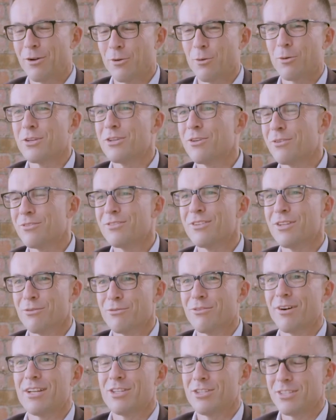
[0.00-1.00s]
or you
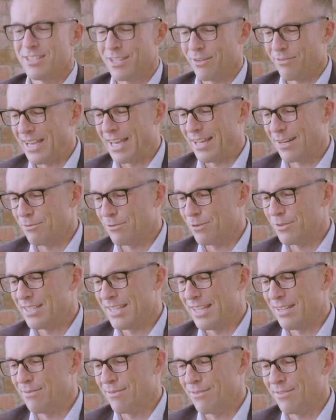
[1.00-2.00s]
find yourself out of your
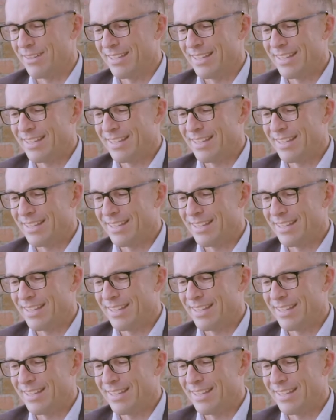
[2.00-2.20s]
depth.